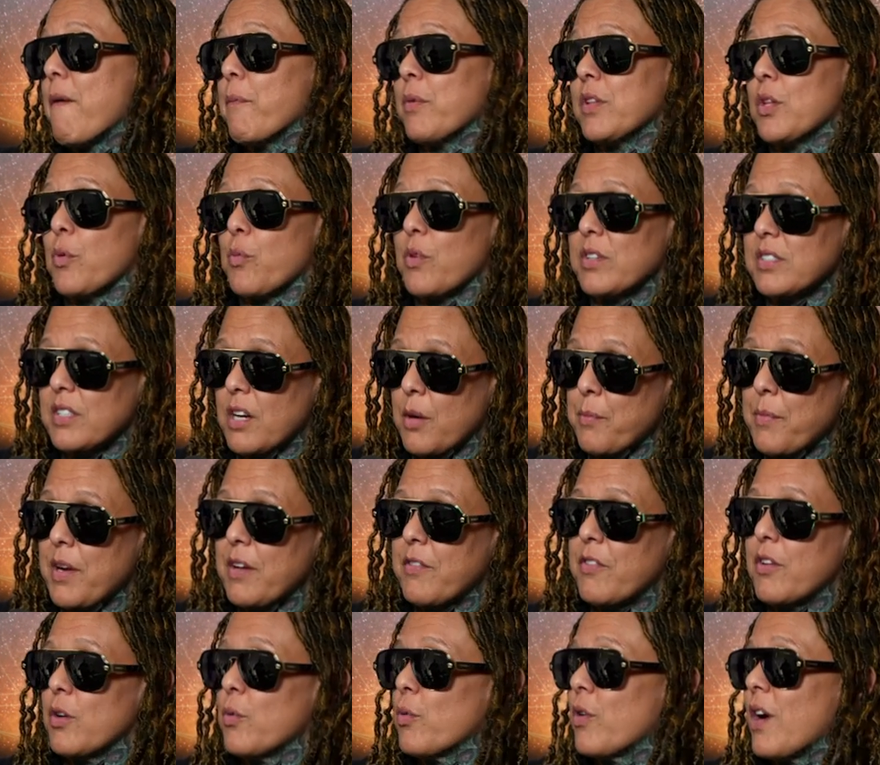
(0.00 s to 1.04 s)
But the ones that are
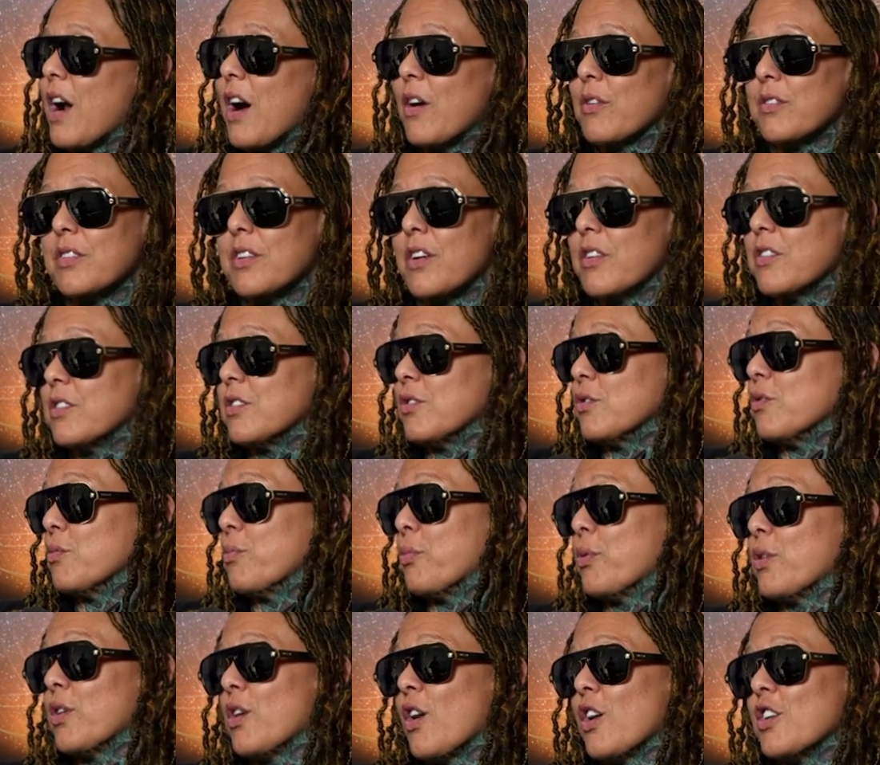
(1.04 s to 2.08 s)
made for it, we're out there to
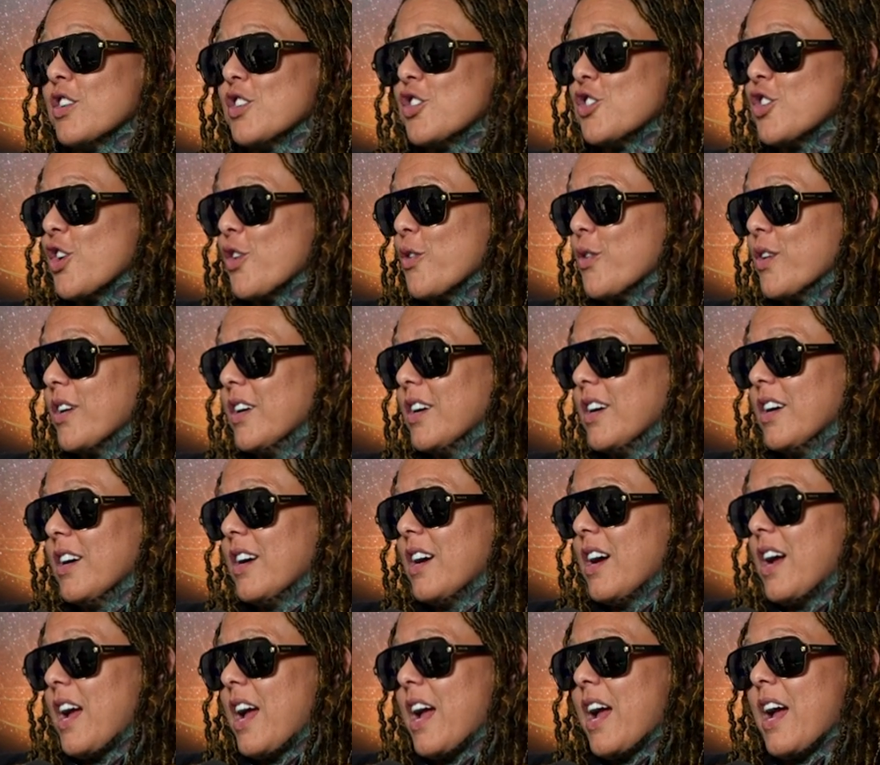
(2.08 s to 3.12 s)
put on a show
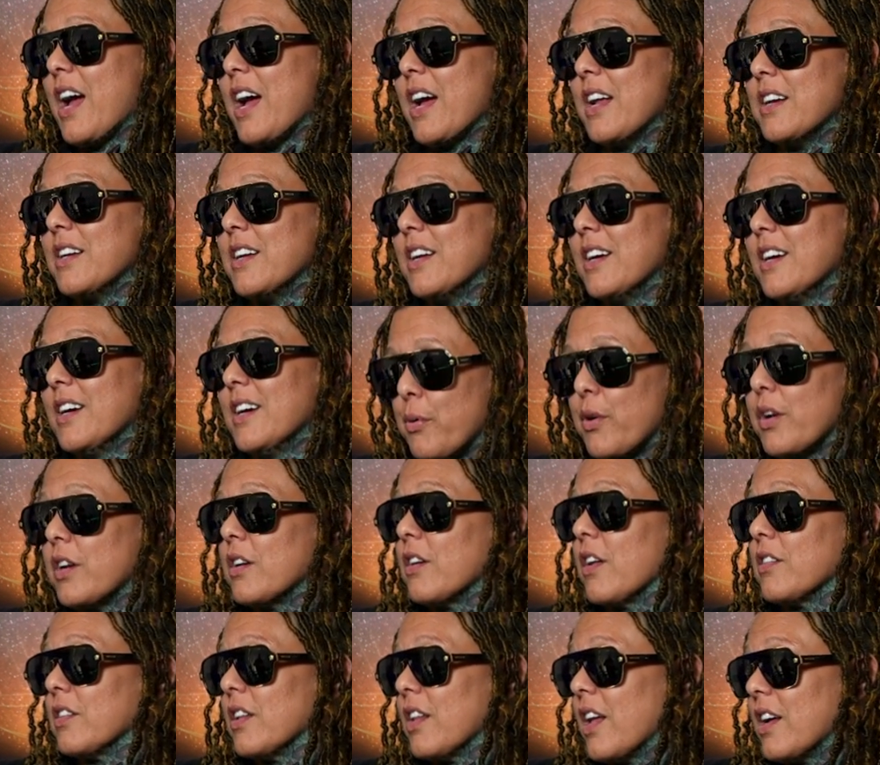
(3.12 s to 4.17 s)
mm-hmm. and put
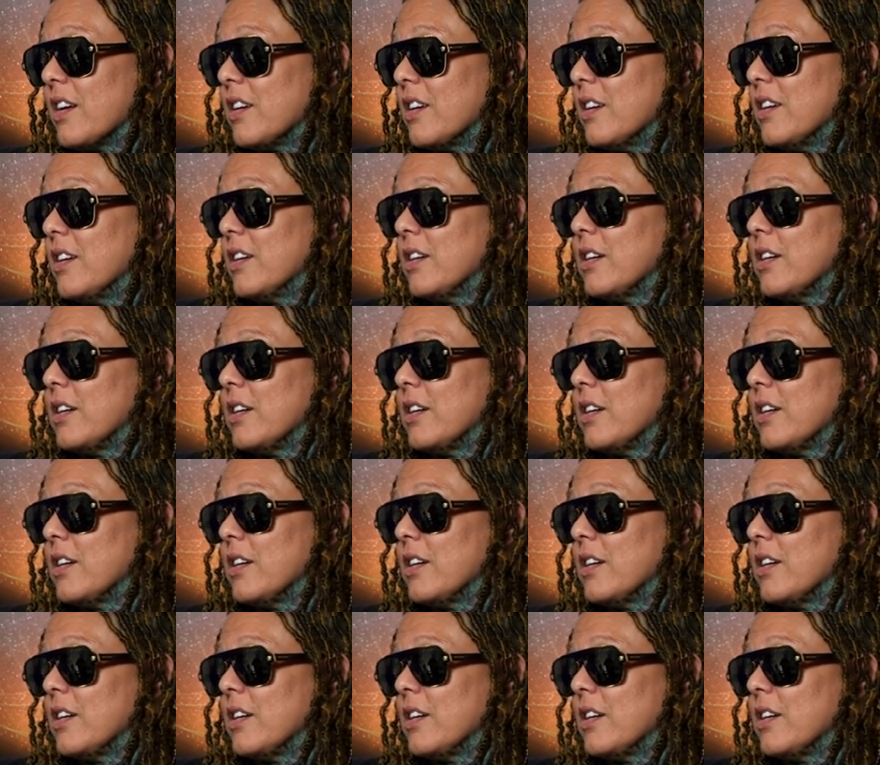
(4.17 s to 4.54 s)
it on the line.